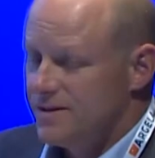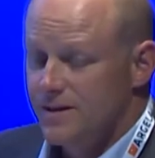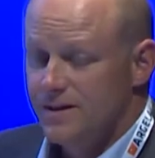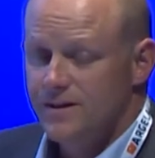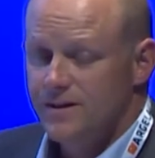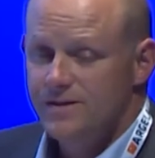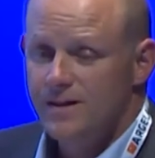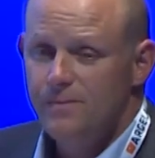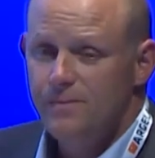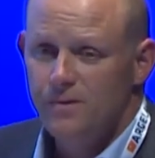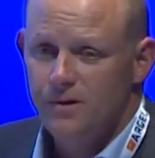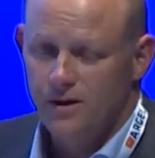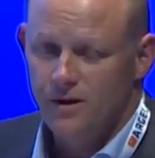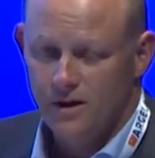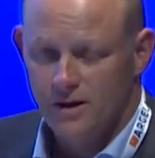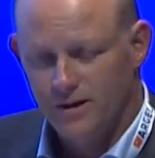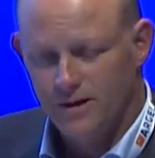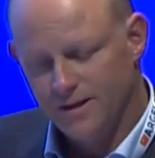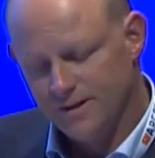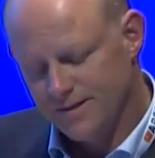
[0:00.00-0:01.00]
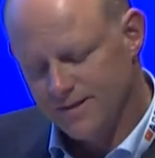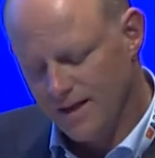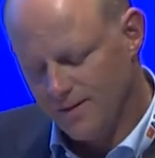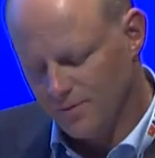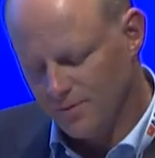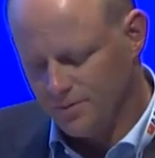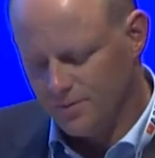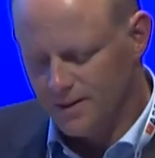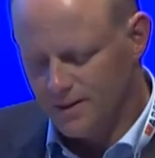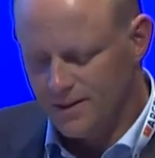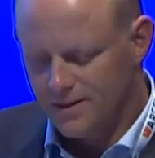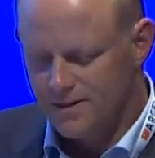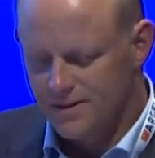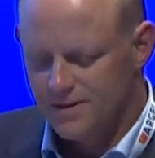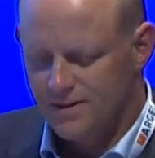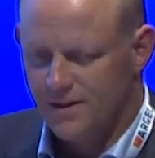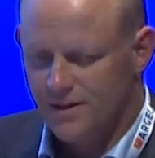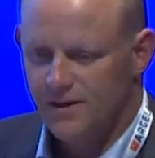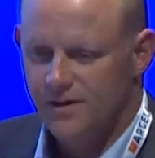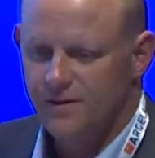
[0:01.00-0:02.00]
an example
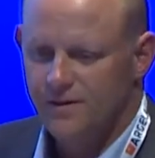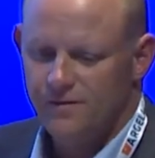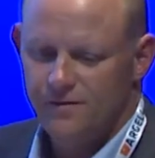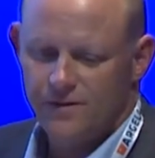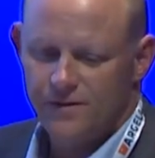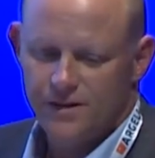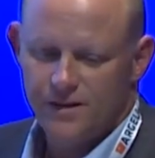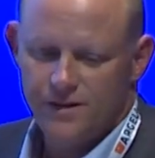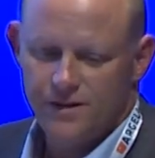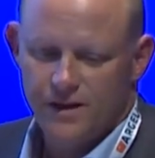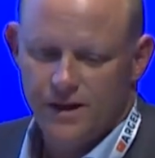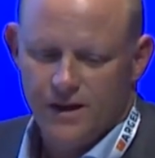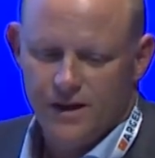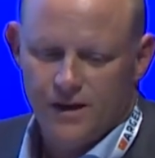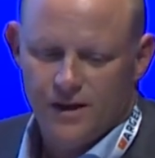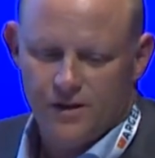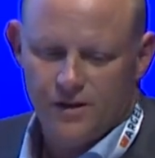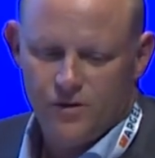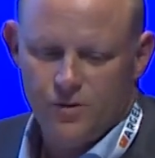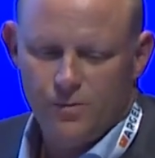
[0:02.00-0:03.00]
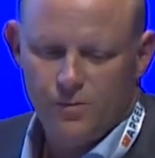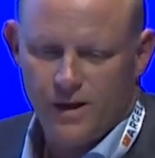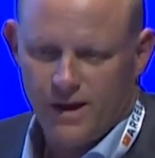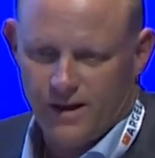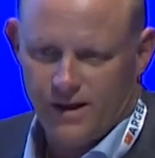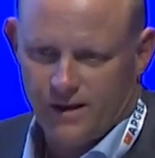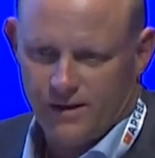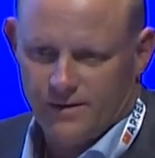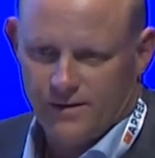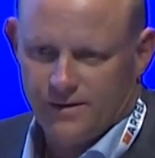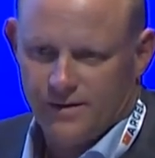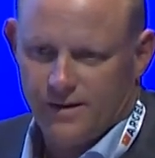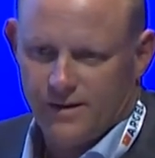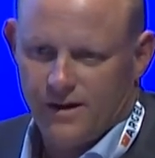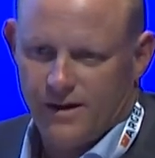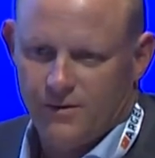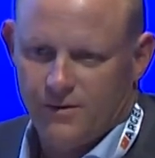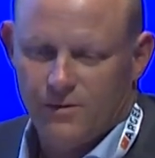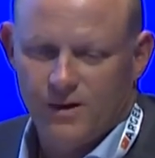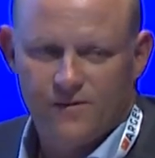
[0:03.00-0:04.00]
piece of the UPAN
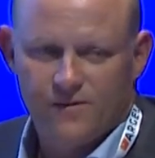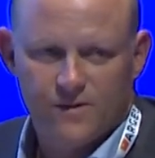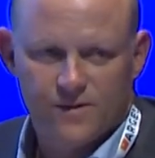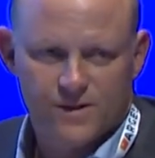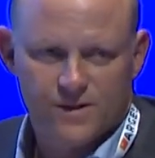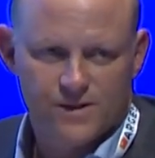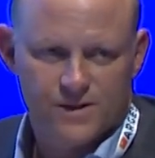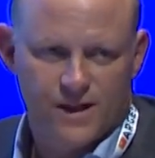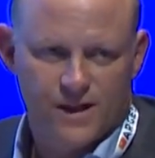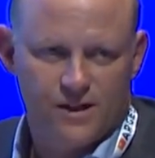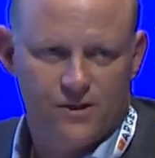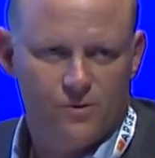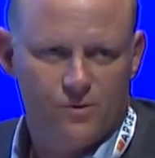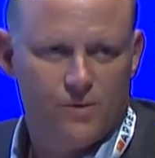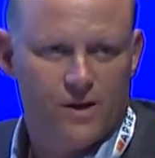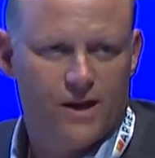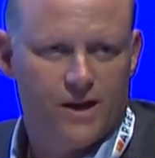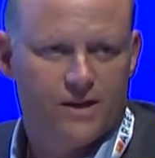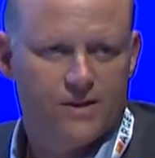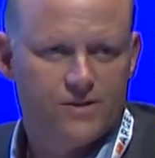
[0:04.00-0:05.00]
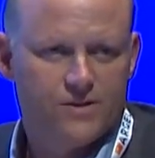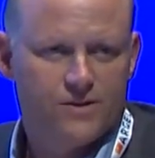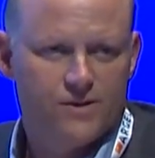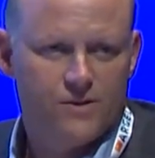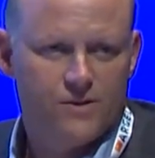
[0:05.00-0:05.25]
reference design. UPAN is the